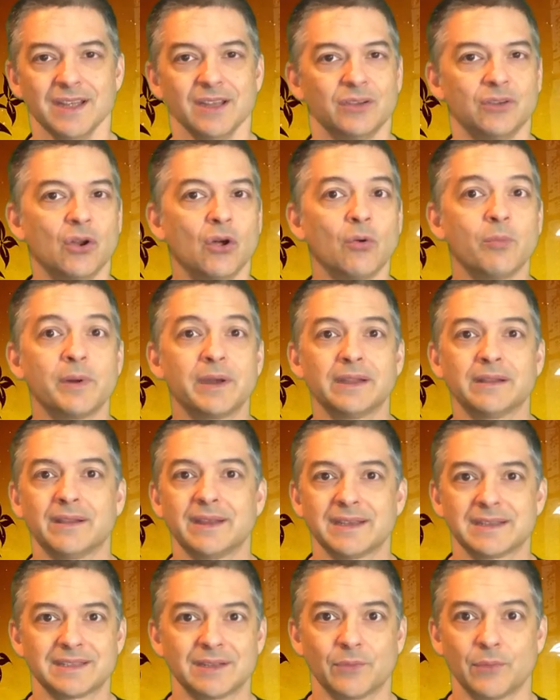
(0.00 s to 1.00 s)
Nobody
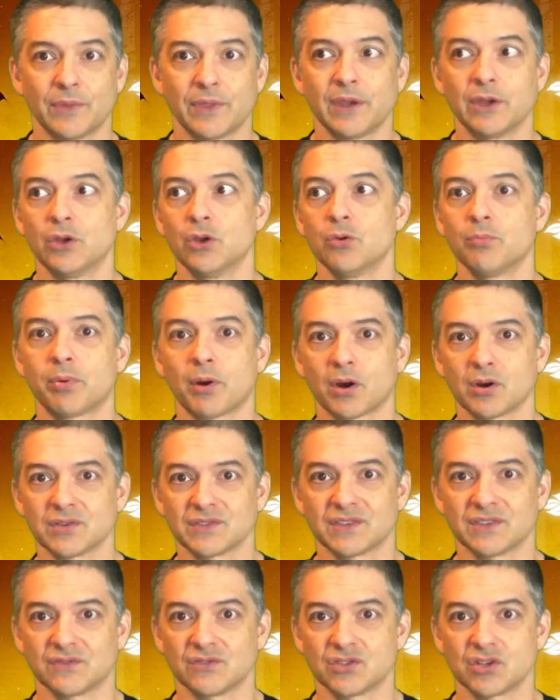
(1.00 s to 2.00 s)
likes it when the new
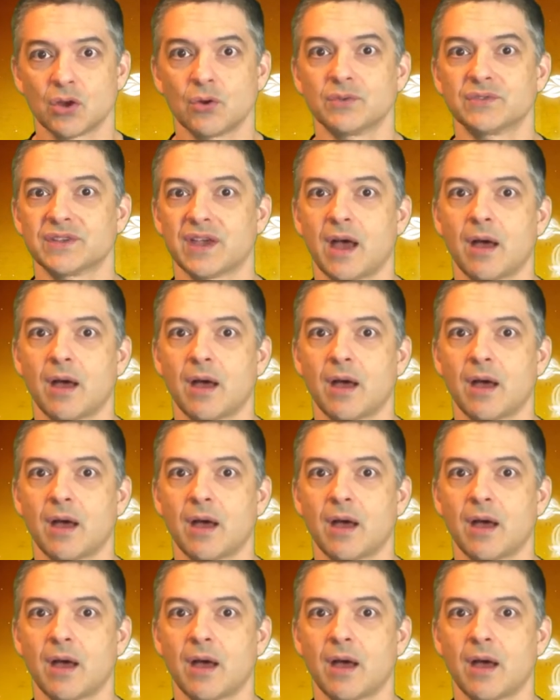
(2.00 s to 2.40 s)
person shows